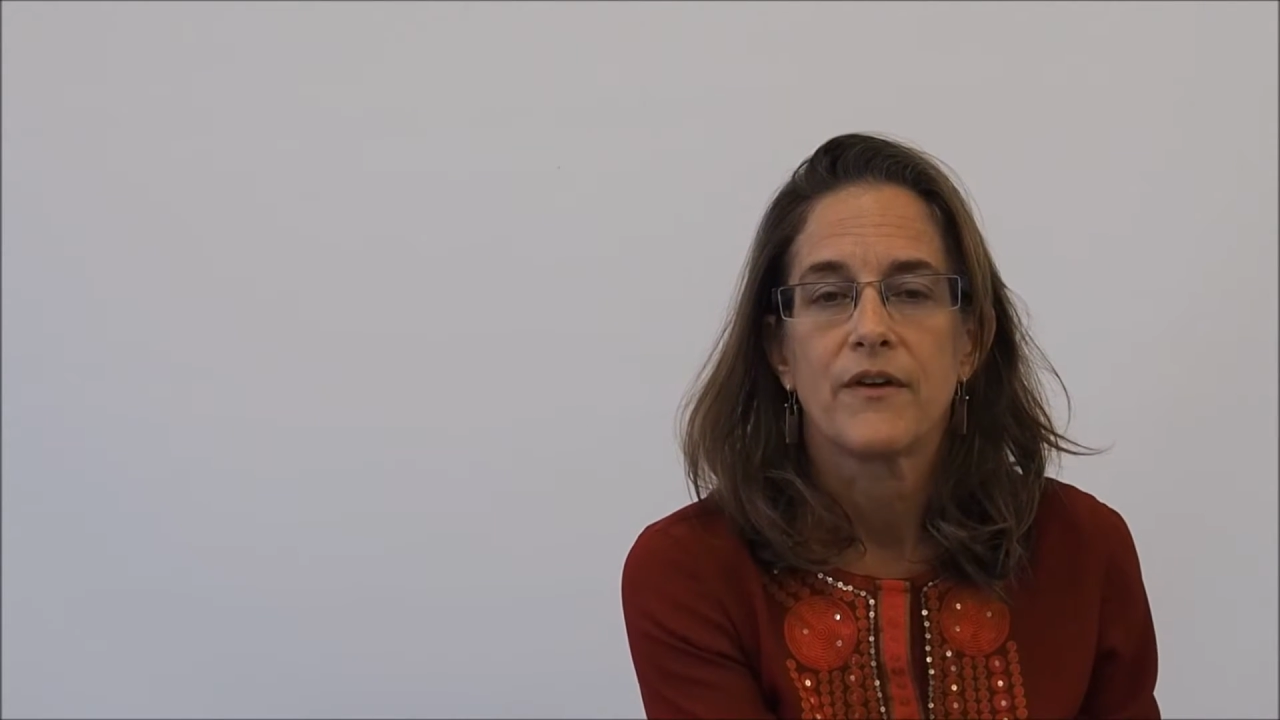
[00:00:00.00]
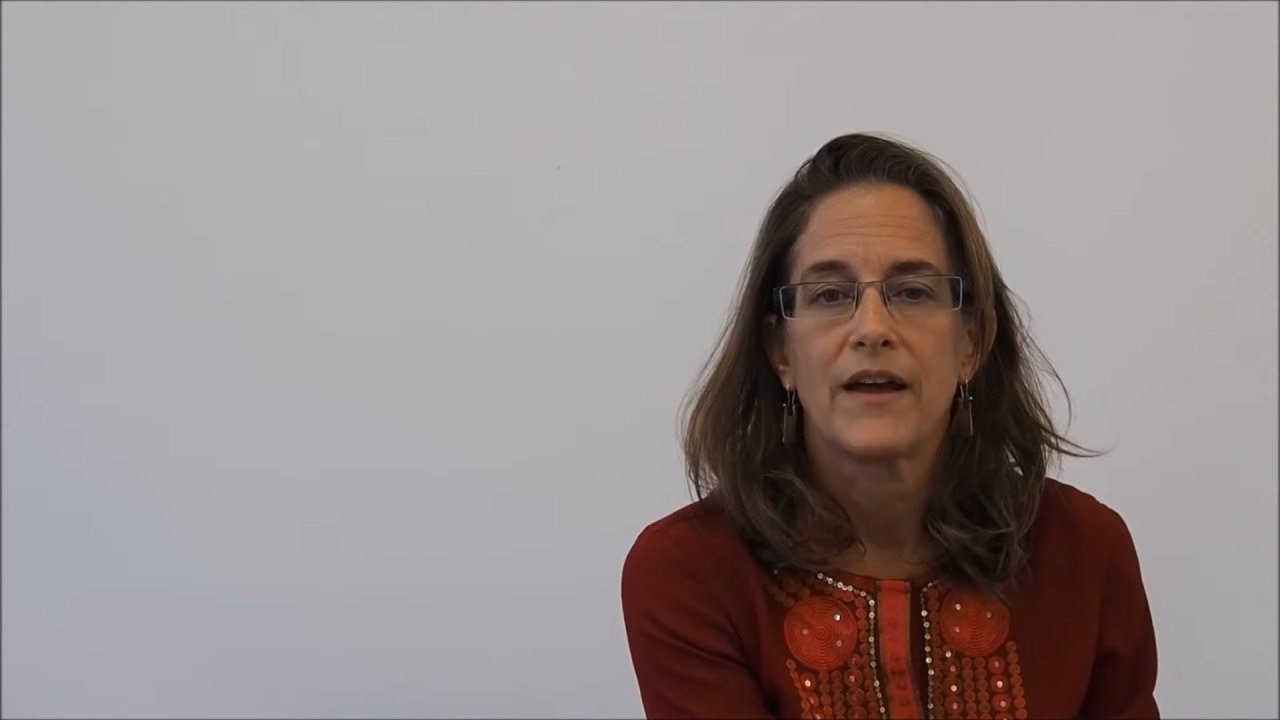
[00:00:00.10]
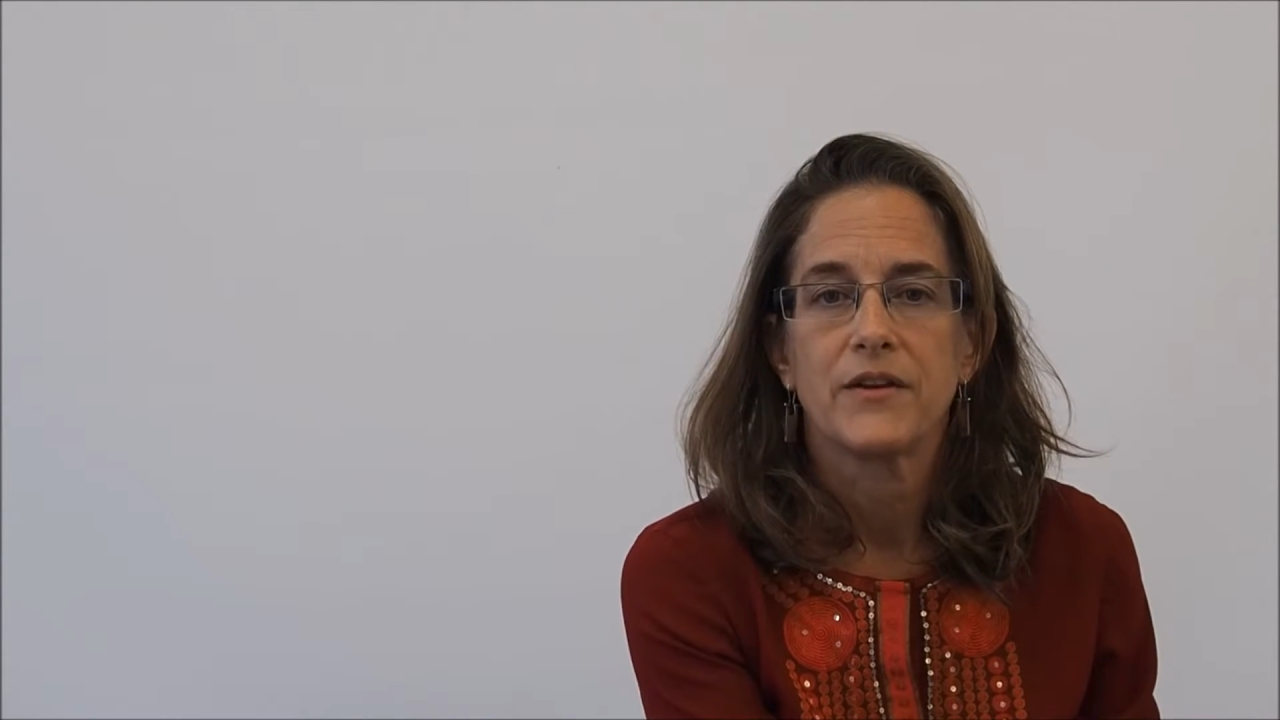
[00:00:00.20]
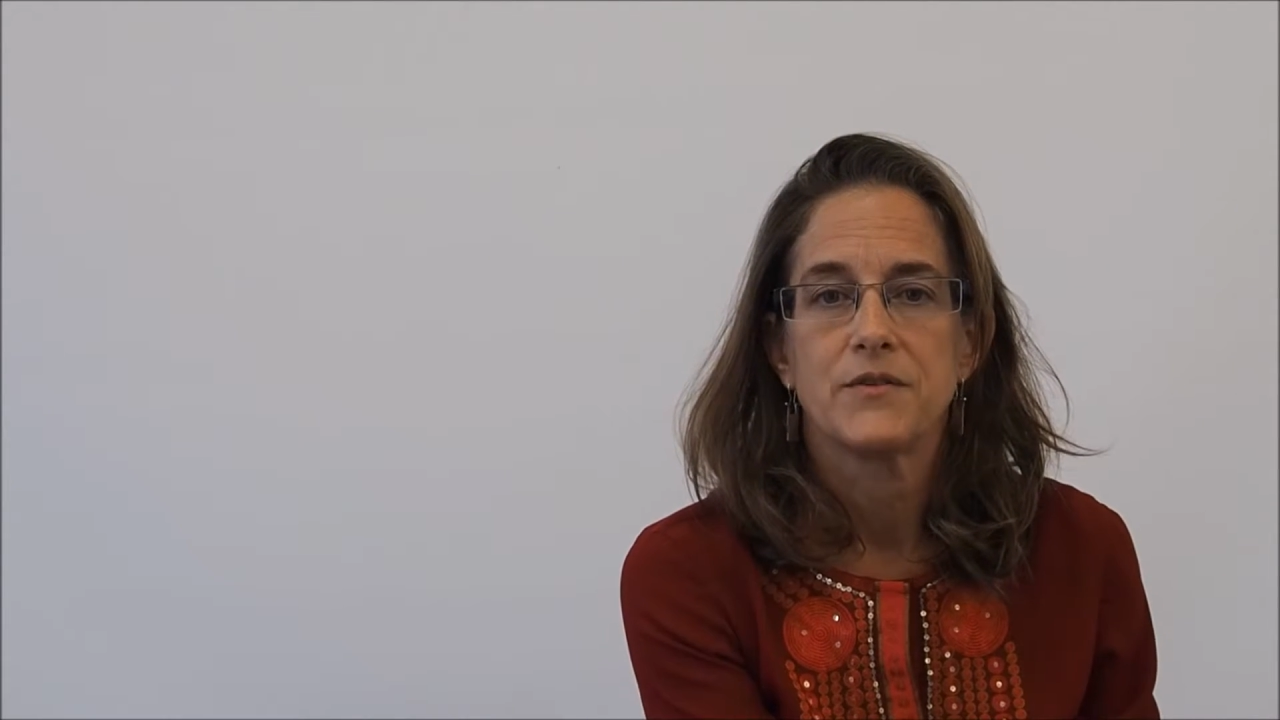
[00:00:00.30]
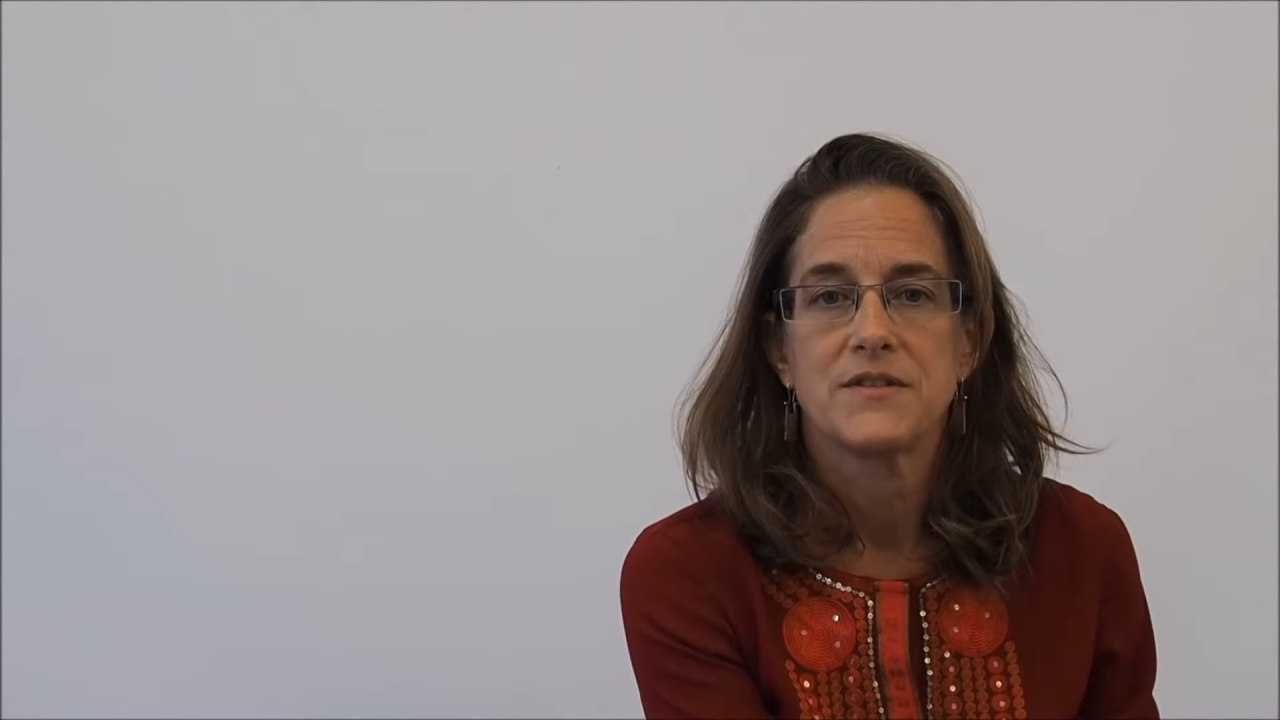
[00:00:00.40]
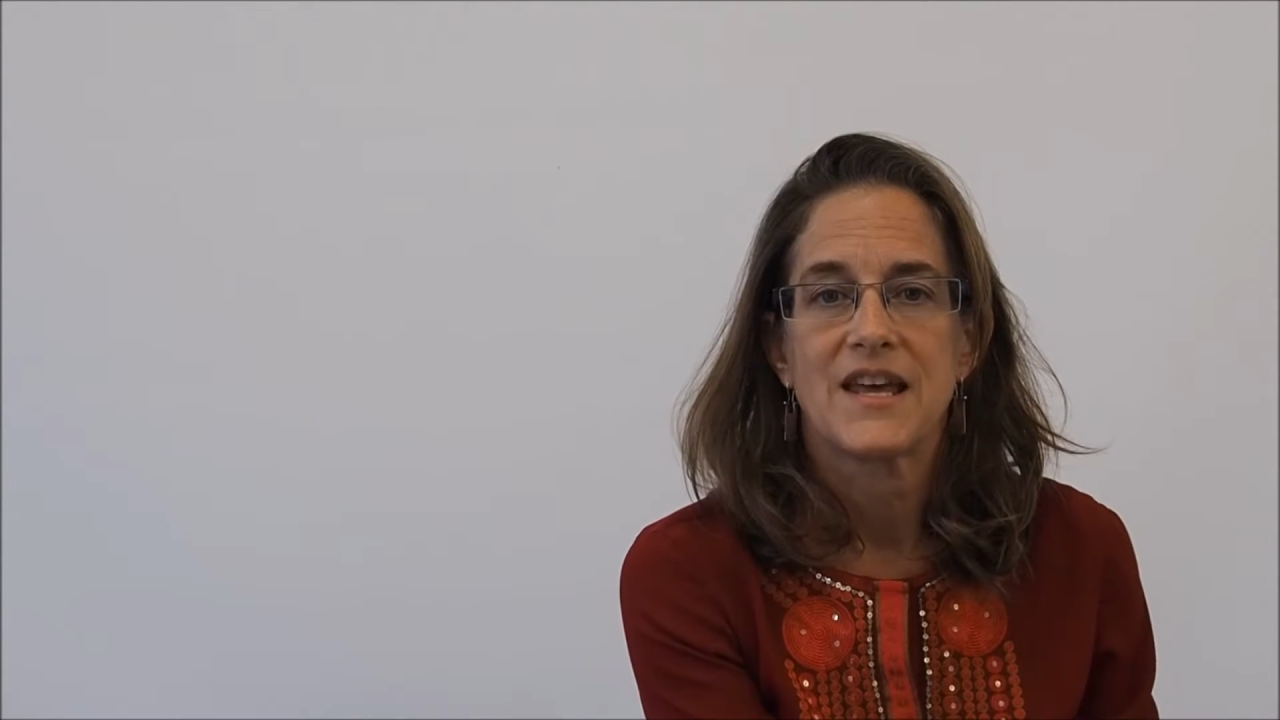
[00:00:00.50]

values